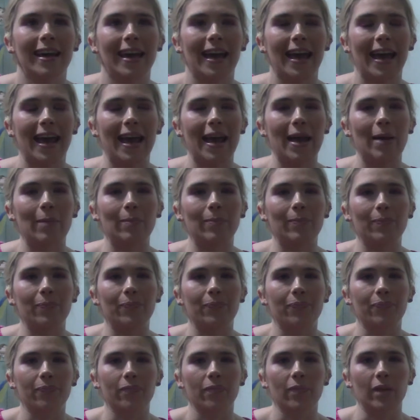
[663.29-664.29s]

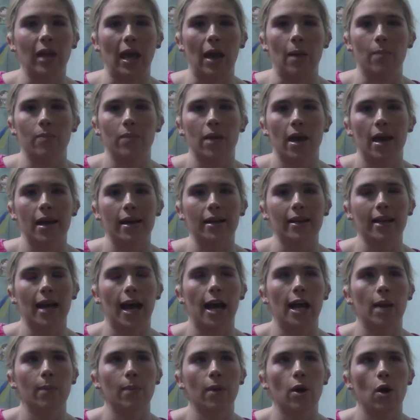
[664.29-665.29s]
Yeah.
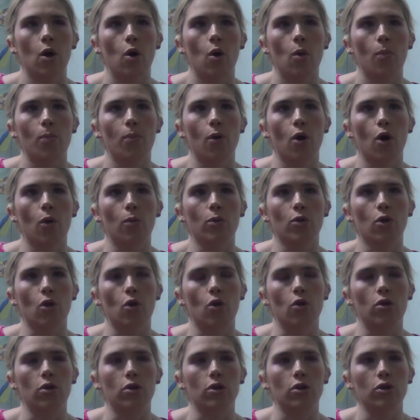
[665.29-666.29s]
Caramel
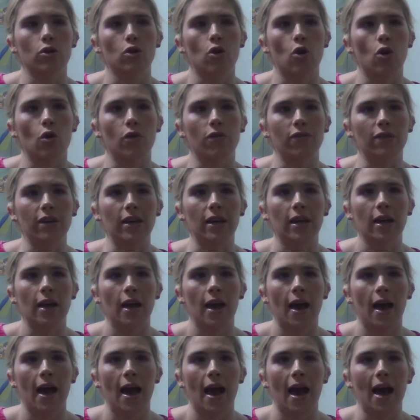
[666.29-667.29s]
popcorn coffee.
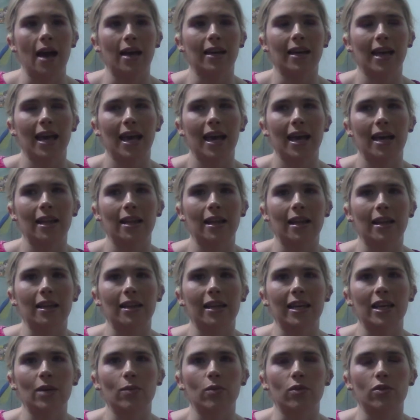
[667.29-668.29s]
Again,
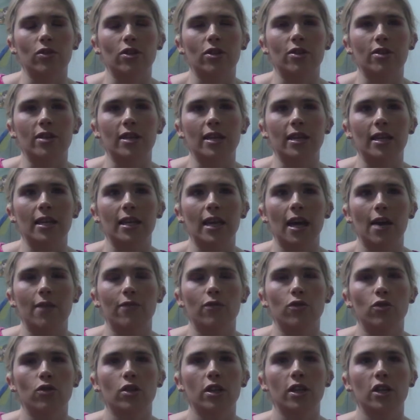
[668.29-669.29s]
like with the tea, if
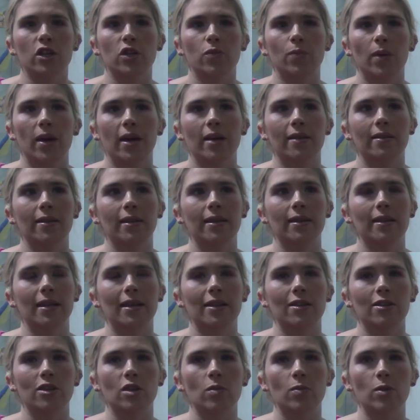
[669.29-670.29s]
you're expecting
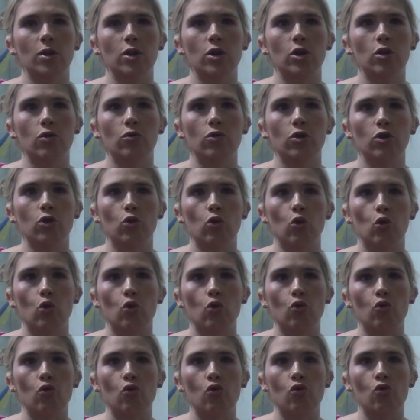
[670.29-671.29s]
this to be, you
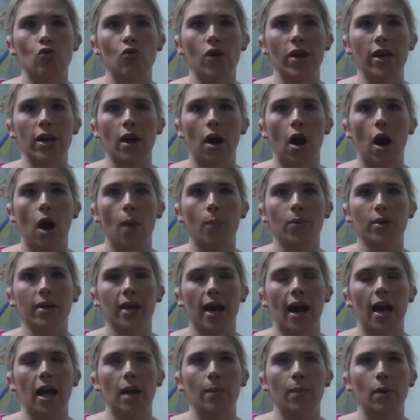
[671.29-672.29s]
know, right up
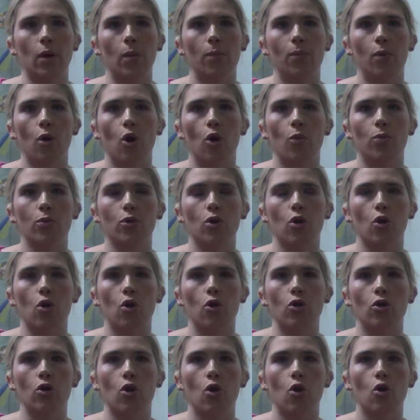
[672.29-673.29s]
caramel
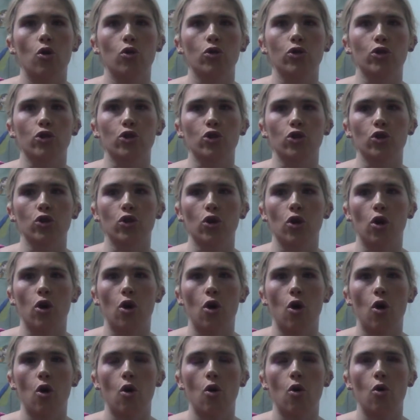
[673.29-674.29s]
popcorn, all the sugar,
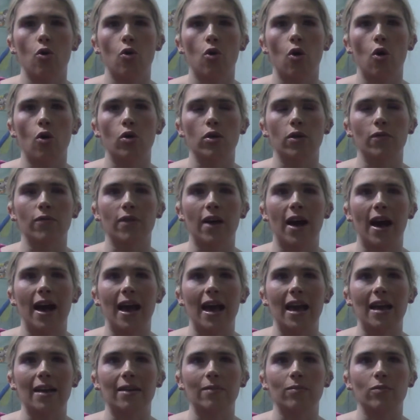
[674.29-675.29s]
all of
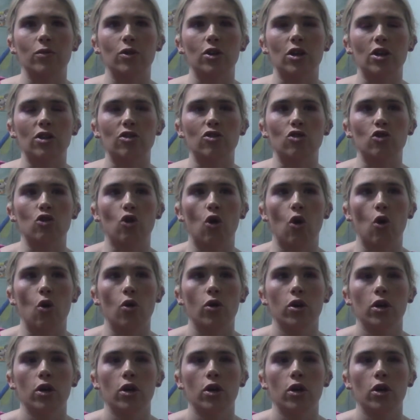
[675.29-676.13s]
that, it's not.